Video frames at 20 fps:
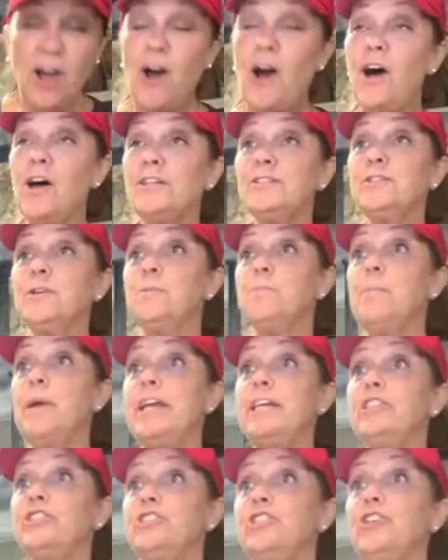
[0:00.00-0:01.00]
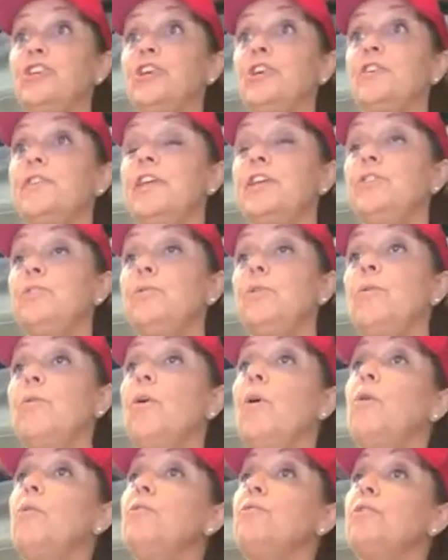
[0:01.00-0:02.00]
Also, make sure that you go
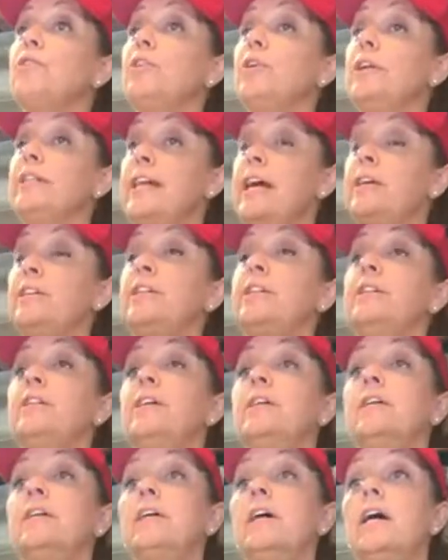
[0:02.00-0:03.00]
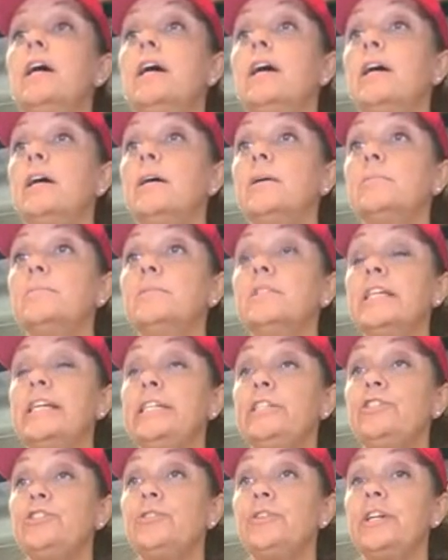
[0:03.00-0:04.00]
over down in the
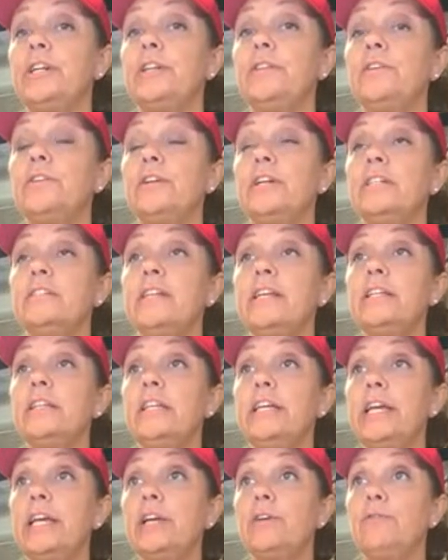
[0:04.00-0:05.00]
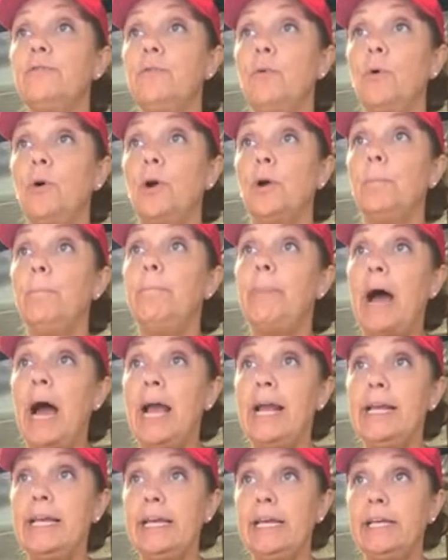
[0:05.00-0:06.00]
link tree. There is a link for
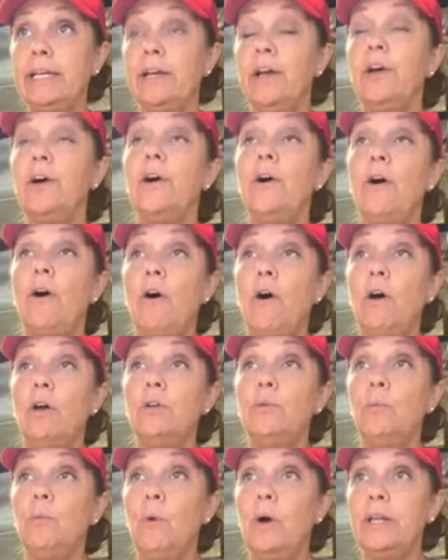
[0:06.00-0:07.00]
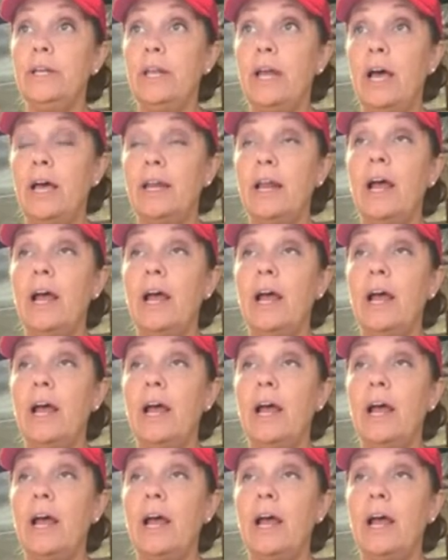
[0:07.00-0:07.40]
buying on Whatnot.